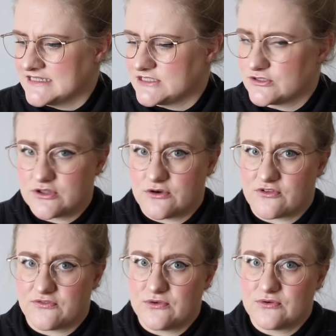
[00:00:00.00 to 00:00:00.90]

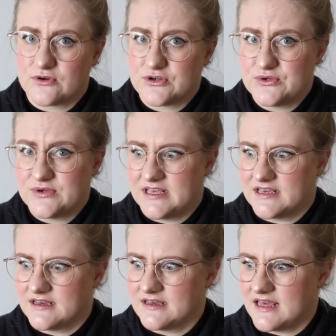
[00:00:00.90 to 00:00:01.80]
those of you who are new
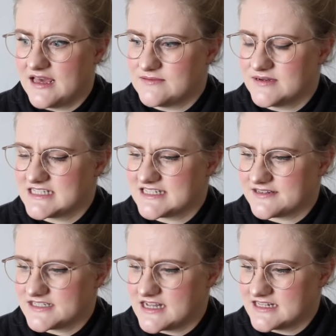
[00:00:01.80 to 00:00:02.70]
here, I
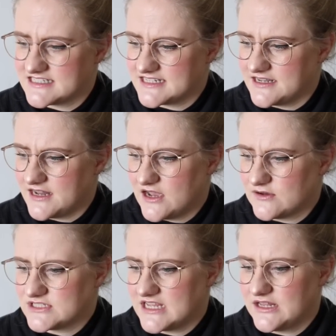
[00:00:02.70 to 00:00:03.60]
start
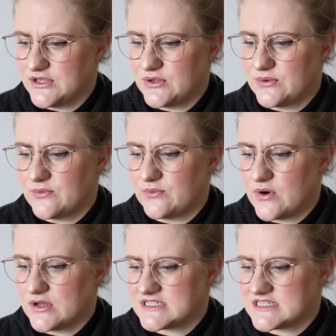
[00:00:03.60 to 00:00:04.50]
out telling you
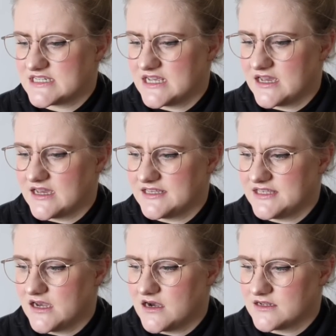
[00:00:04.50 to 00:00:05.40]
what
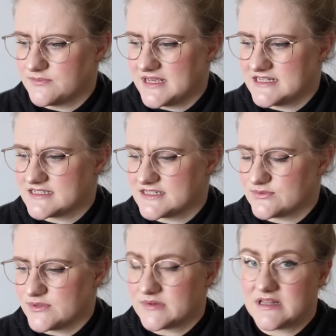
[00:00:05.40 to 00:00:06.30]
yarn bases
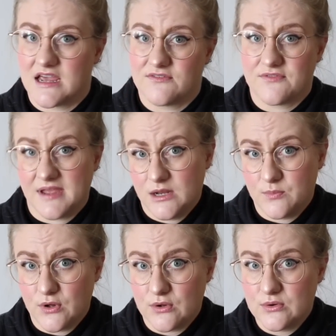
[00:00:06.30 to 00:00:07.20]
we will have
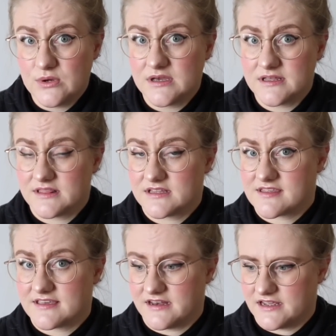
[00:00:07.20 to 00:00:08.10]
available in
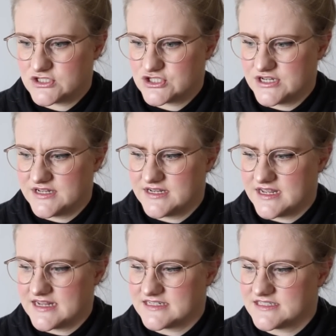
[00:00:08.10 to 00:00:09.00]
this collection
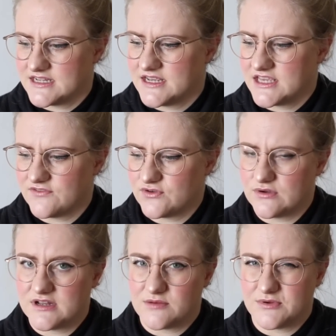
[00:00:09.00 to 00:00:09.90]
and give you
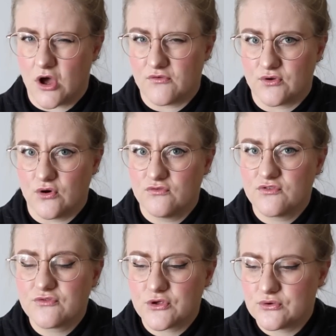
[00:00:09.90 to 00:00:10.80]
a little bit of an
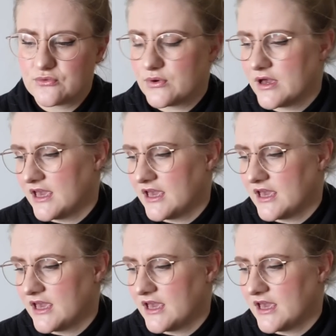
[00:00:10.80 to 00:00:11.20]
overview.